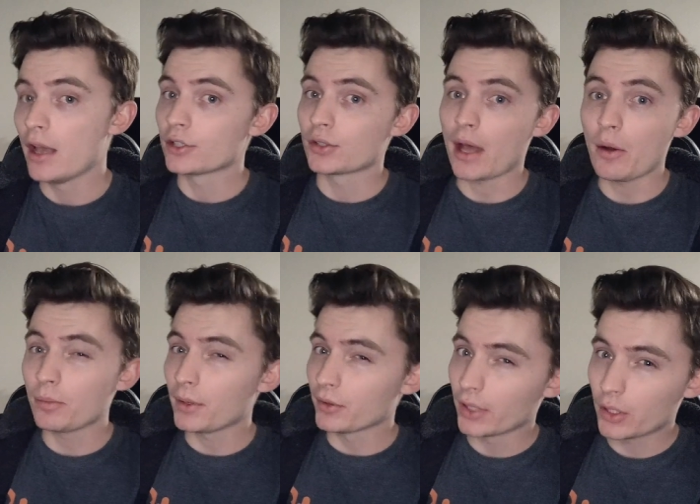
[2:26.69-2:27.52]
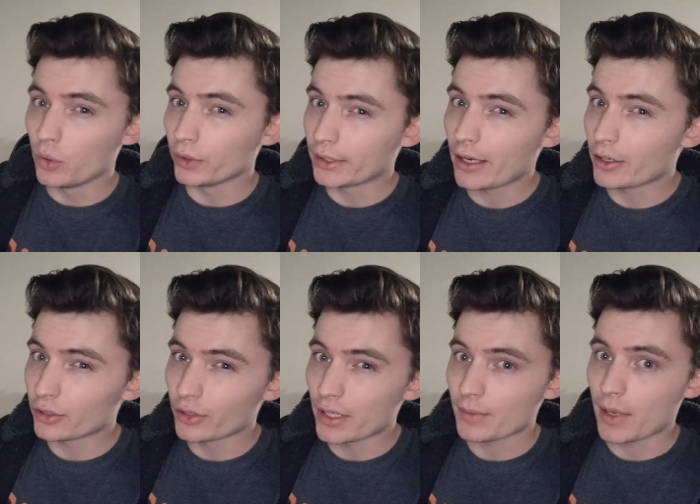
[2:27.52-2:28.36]
So that would be really cool to get on
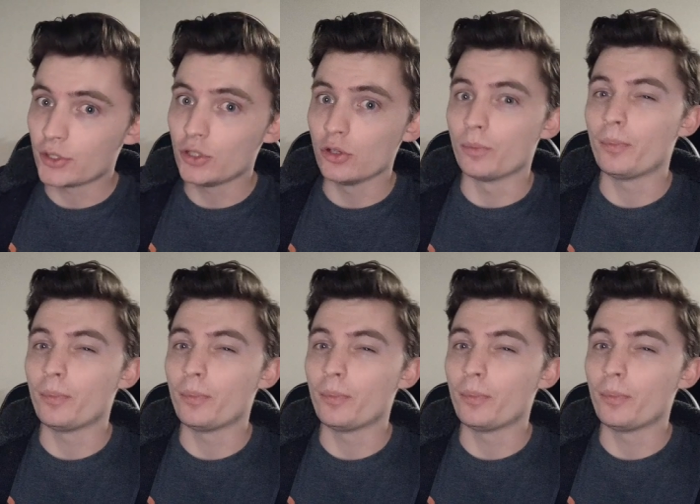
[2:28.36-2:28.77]
your resume too.